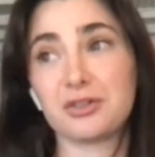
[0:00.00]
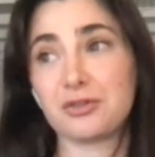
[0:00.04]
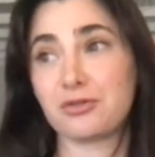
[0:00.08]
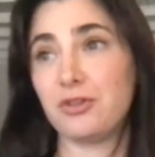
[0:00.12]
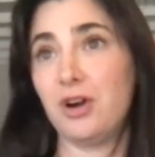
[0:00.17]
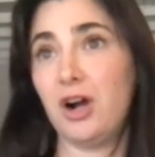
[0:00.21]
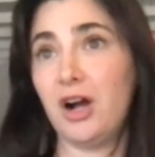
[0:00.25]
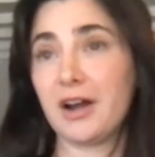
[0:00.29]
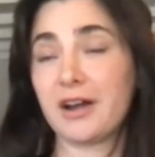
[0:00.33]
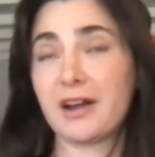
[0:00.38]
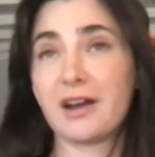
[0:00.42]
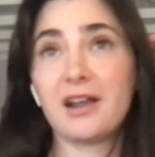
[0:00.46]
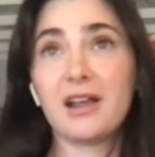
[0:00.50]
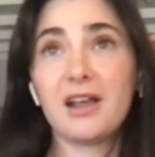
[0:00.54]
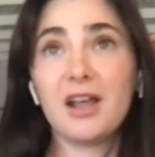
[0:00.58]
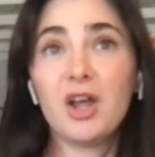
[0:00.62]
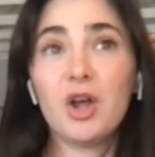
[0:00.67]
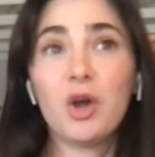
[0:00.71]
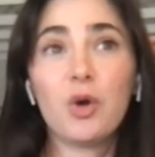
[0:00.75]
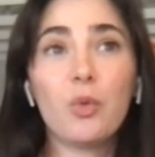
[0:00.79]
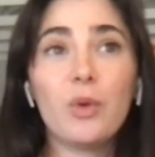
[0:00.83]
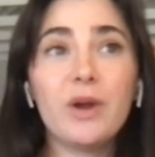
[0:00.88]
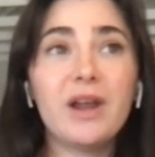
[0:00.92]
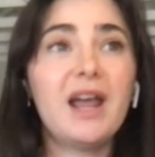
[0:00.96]
theron
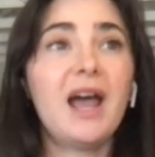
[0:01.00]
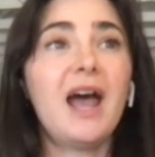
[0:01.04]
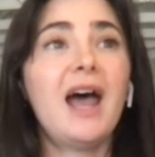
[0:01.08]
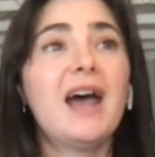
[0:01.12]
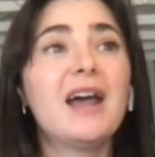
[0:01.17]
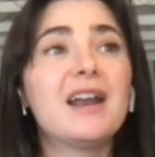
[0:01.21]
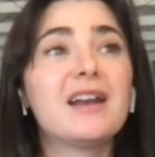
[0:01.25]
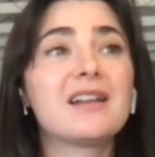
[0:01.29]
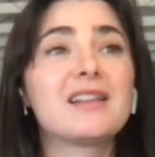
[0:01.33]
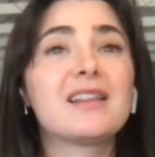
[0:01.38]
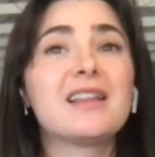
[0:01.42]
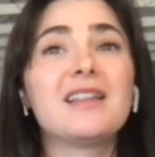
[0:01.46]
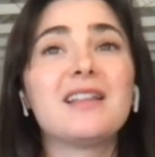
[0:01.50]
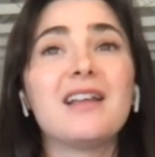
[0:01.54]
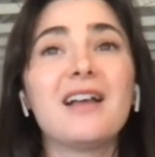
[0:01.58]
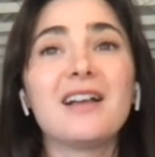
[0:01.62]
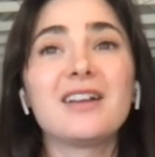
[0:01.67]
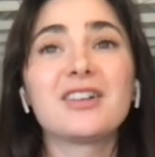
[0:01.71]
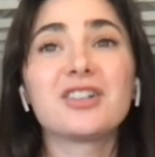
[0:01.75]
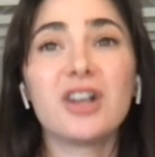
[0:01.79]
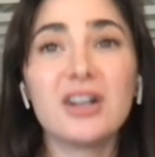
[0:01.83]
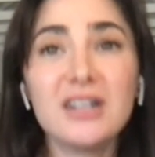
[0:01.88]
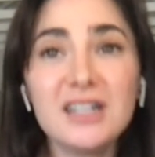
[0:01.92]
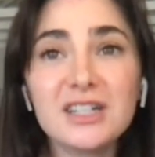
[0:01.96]
we had
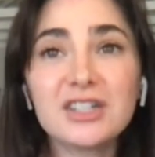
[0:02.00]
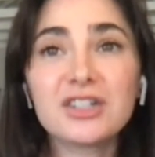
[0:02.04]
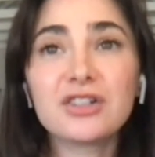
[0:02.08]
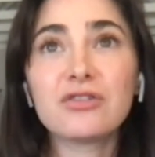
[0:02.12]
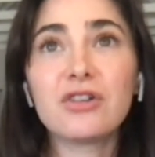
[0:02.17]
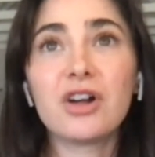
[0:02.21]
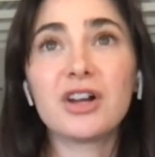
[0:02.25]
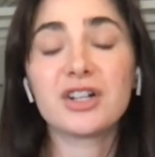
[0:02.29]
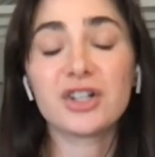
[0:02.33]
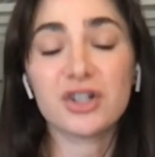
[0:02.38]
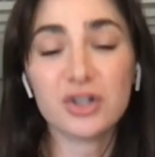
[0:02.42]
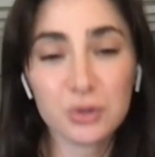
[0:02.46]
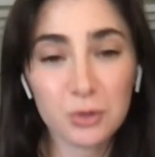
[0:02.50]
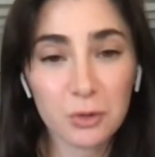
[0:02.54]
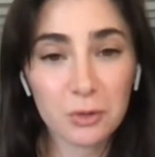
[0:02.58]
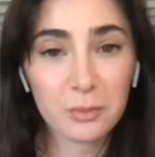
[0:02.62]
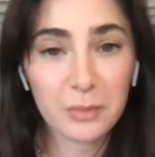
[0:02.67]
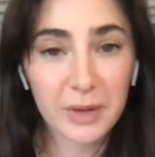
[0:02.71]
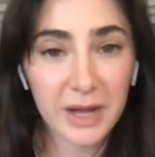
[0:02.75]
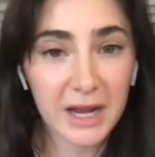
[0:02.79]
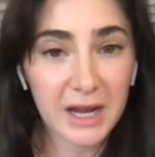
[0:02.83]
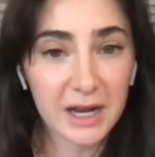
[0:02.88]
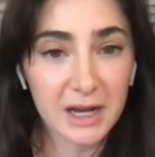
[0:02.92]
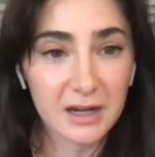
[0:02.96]
charlize theron and sean
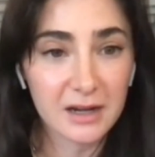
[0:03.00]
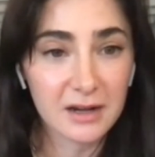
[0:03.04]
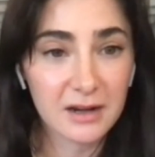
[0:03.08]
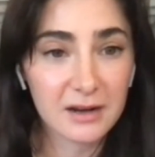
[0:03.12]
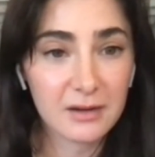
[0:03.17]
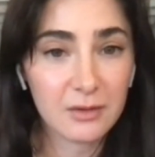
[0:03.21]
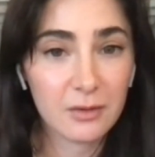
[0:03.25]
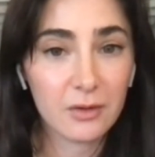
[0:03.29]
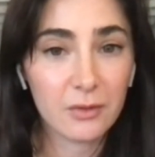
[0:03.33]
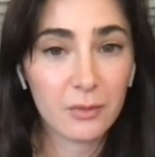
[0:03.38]
penn